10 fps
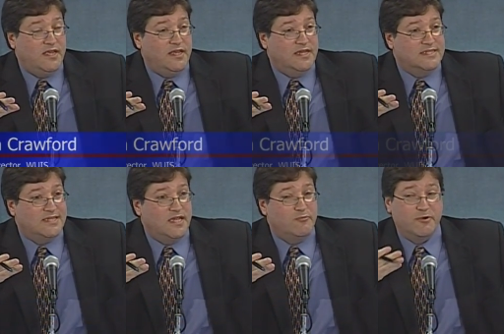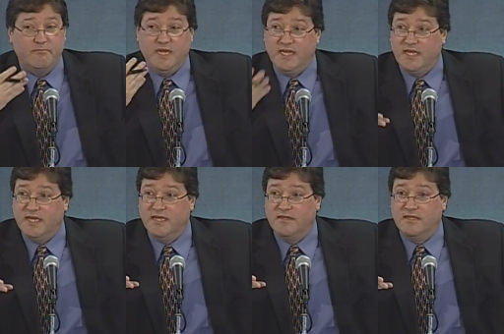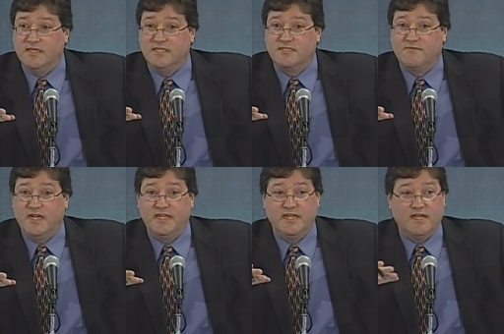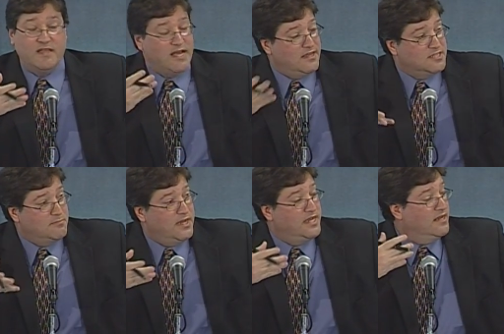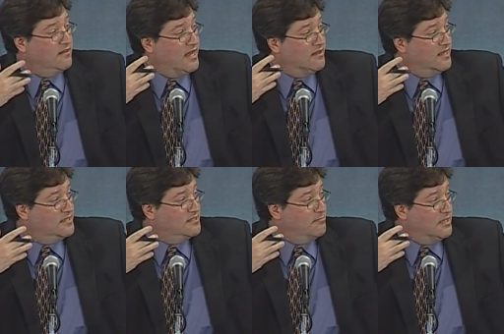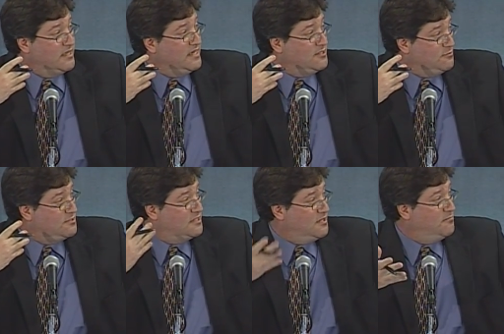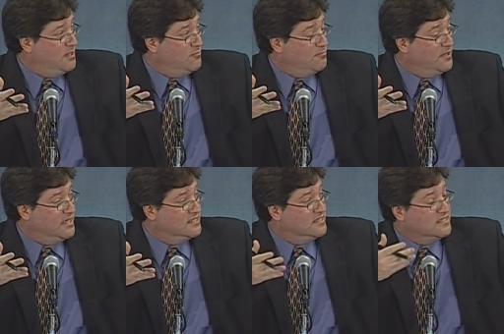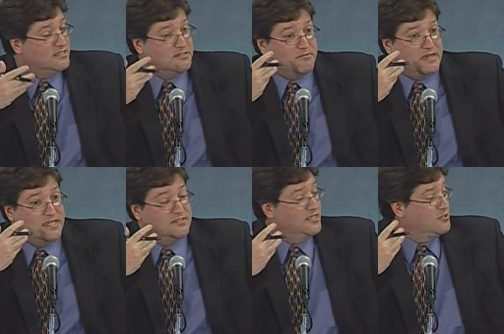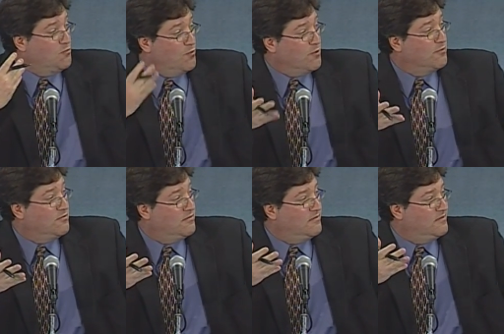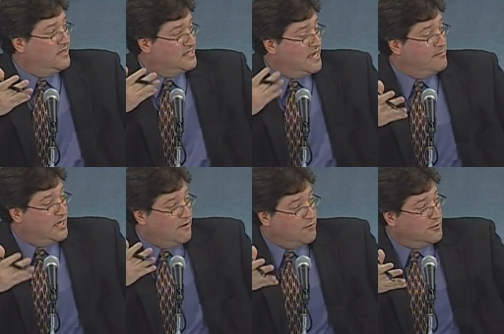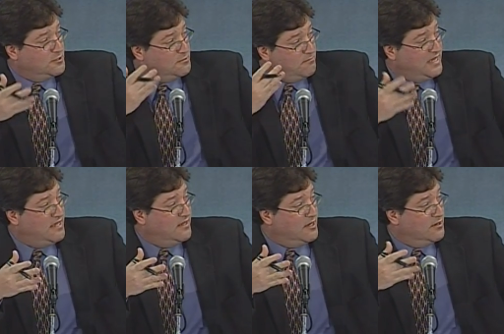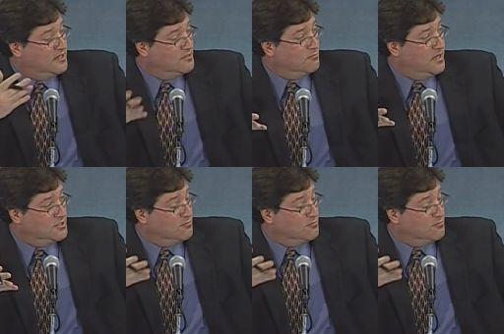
in a time where media is finding a lot less money and a lot less ability to send people places is is this worth the time and effort to be there as a, as a